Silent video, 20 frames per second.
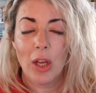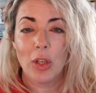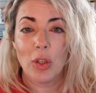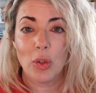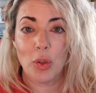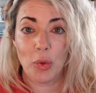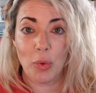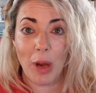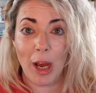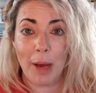
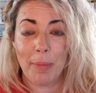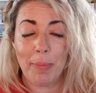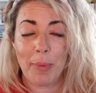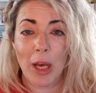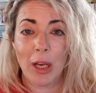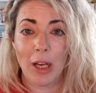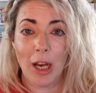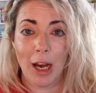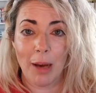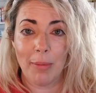Drop a
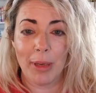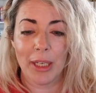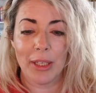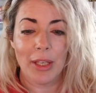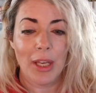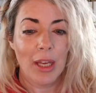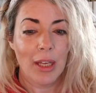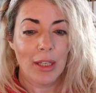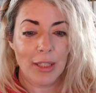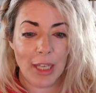comment.
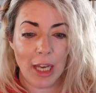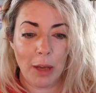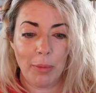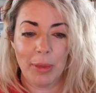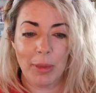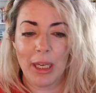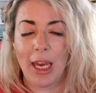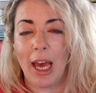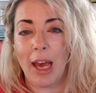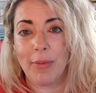Tell me,
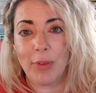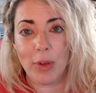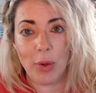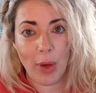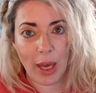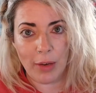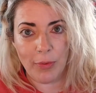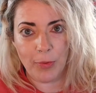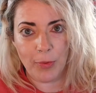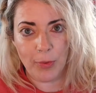have you
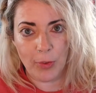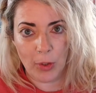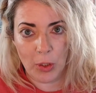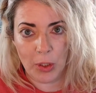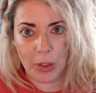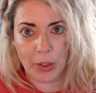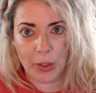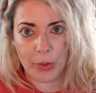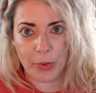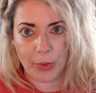had
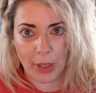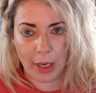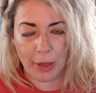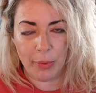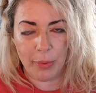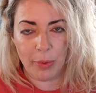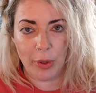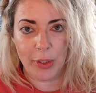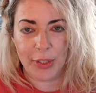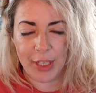full
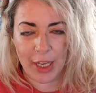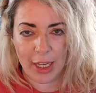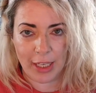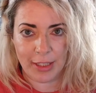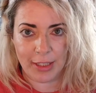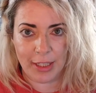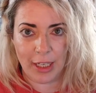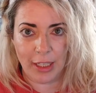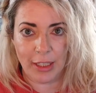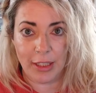thyroid
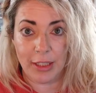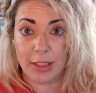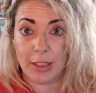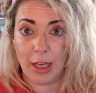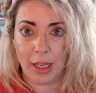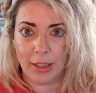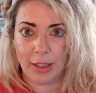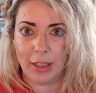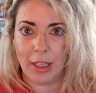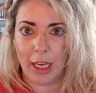testing
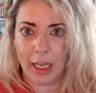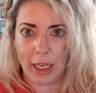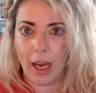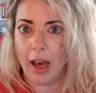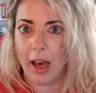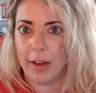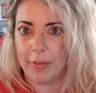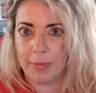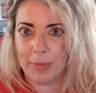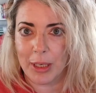done like
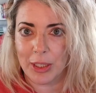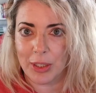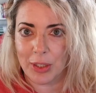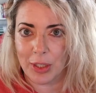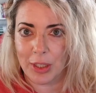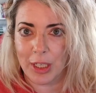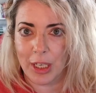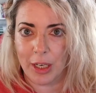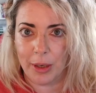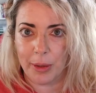I've
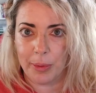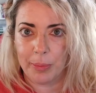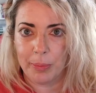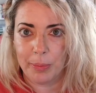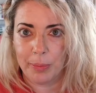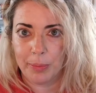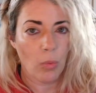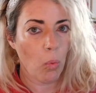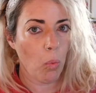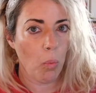mentioned here,
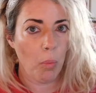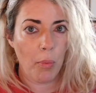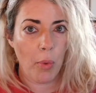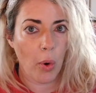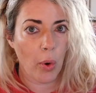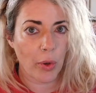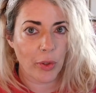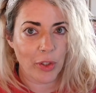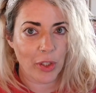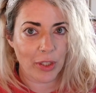
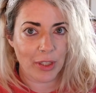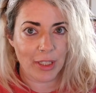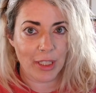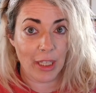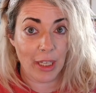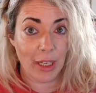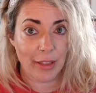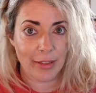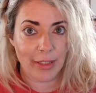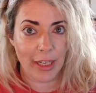or just
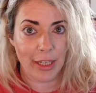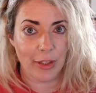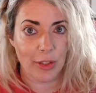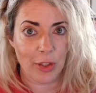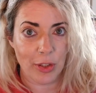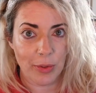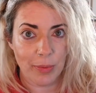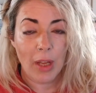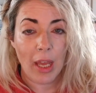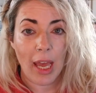
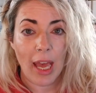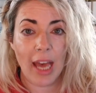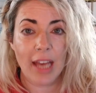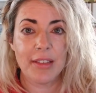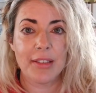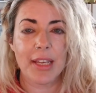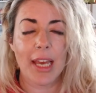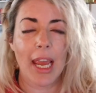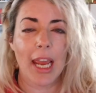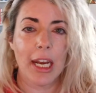TSH?
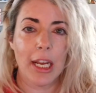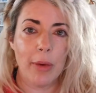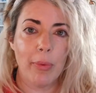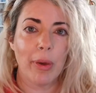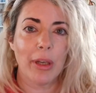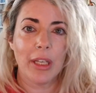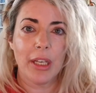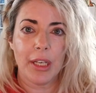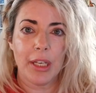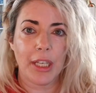Has
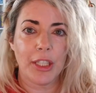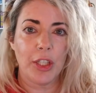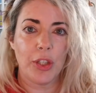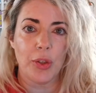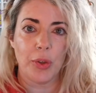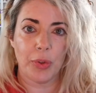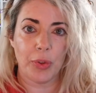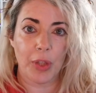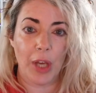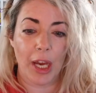anyone connected your
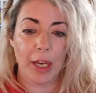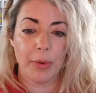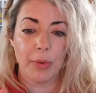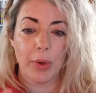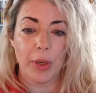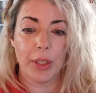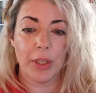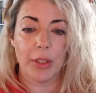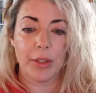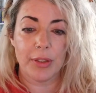
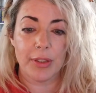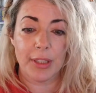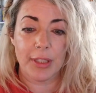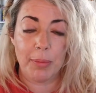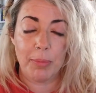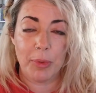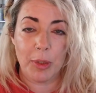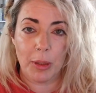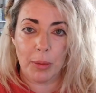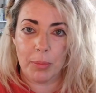thyroid
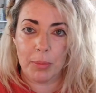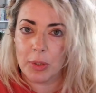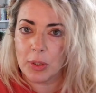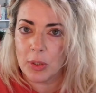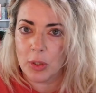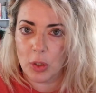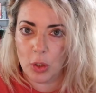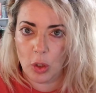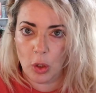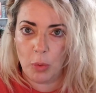symptoms to